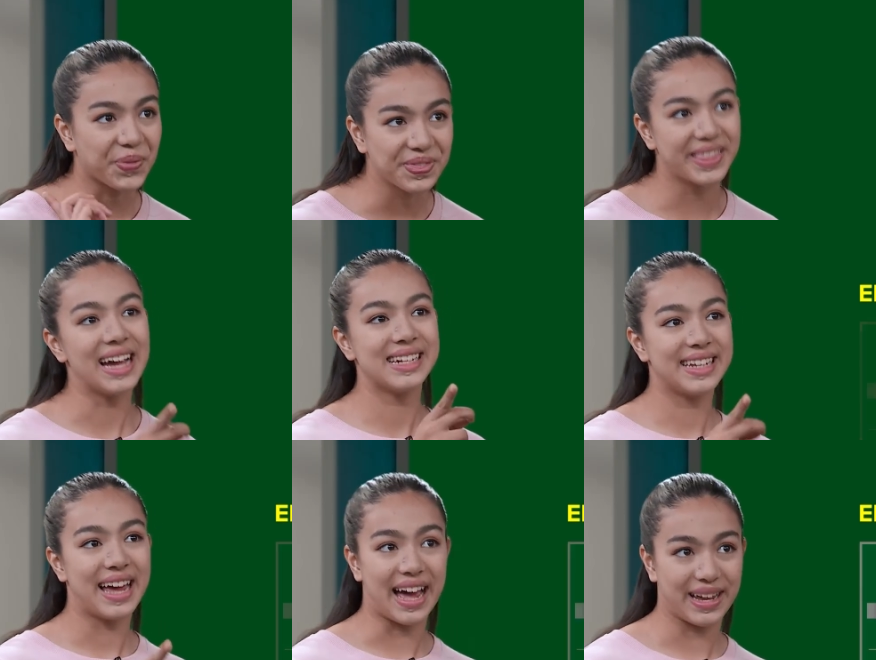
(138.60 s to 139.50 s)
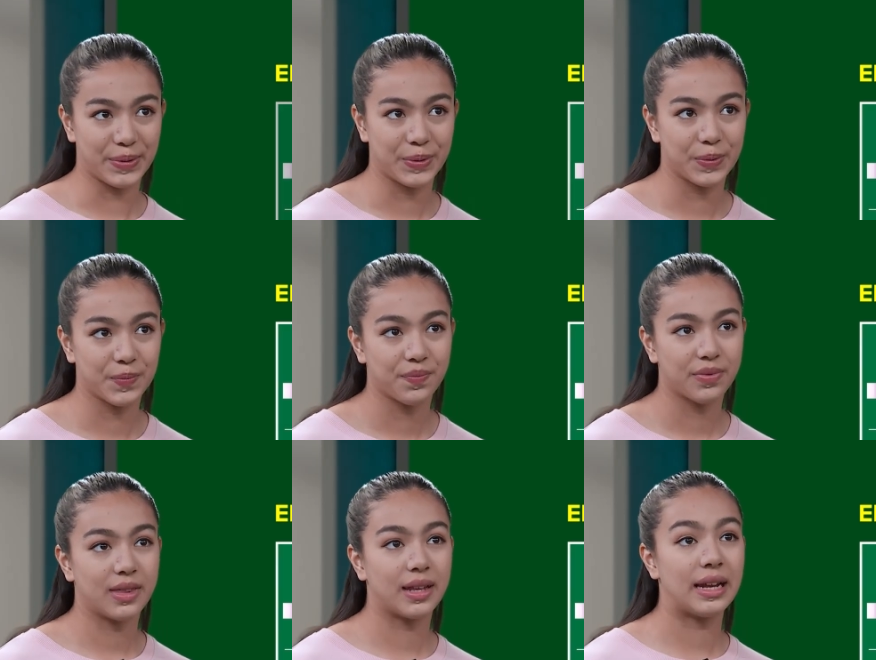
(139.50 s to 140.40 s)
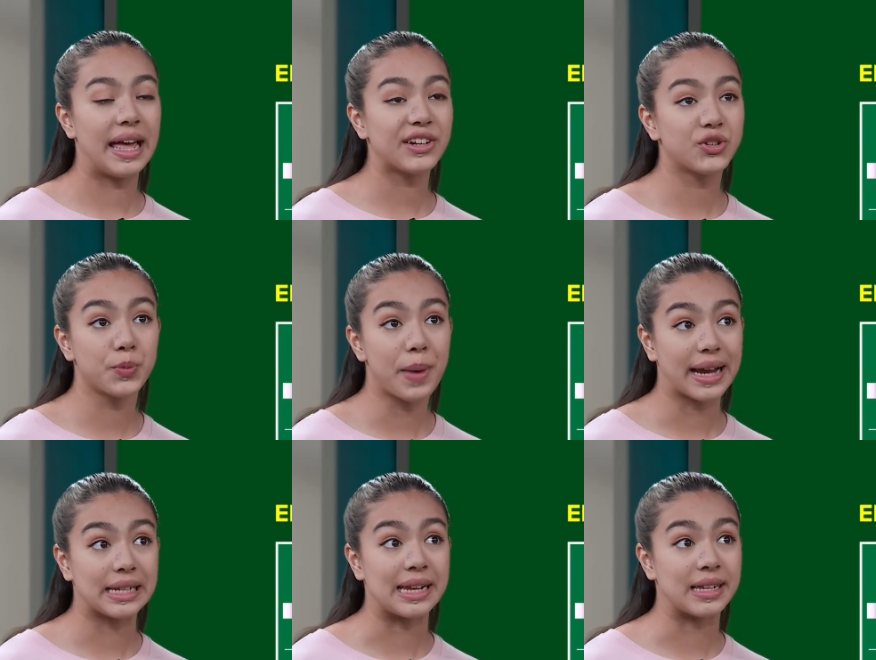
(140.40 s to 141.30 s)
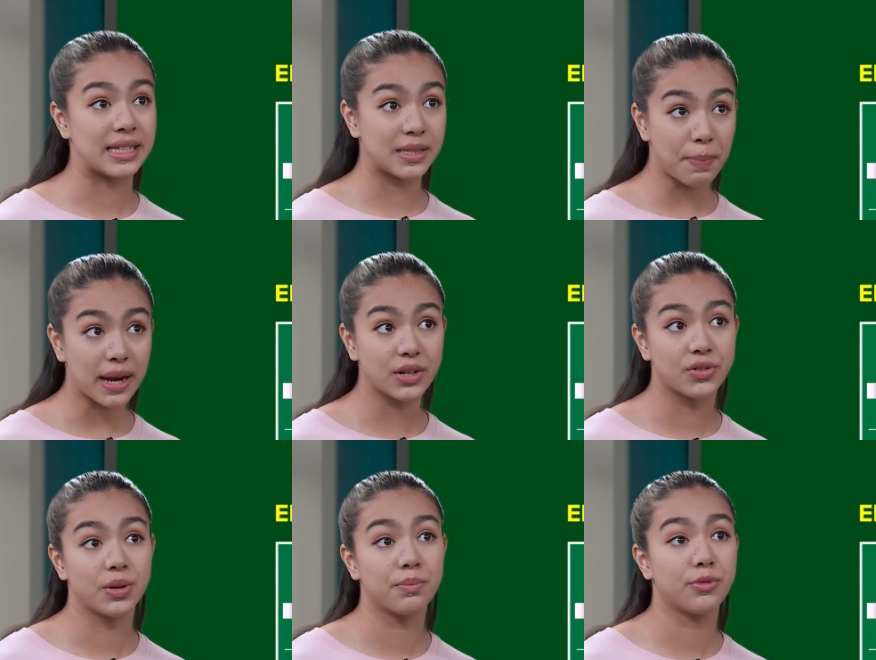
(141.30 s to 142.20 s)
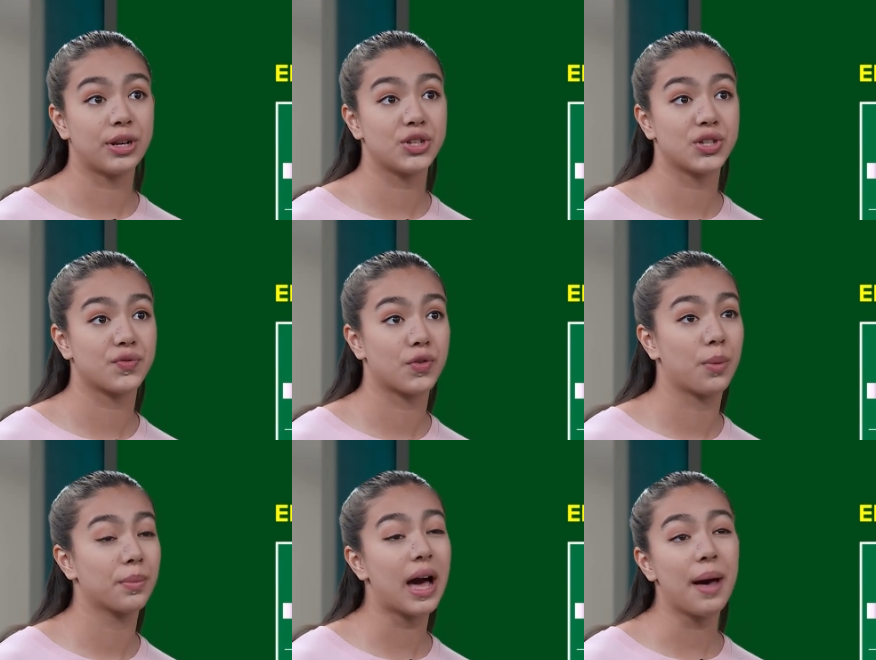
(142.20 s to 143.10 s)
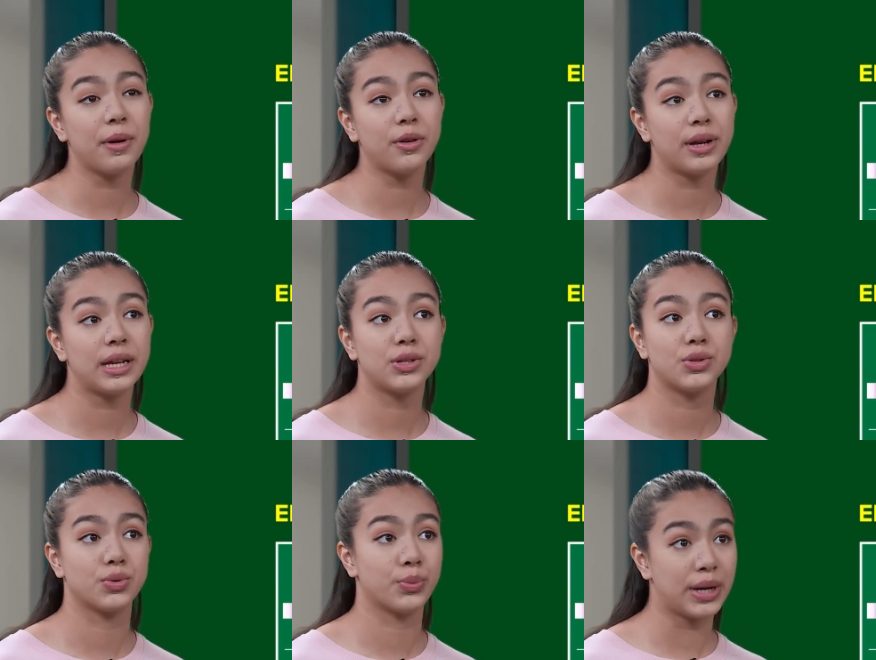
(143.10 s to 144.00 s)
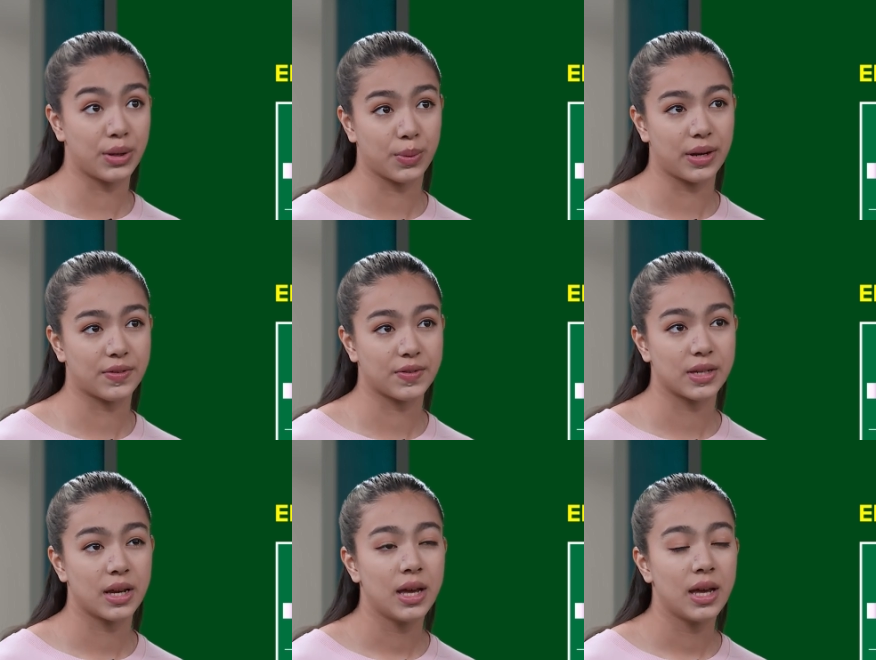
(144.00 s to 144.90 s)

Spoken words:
That I know. The electromagnetic spectrum ranges from gamma rays to radio waves.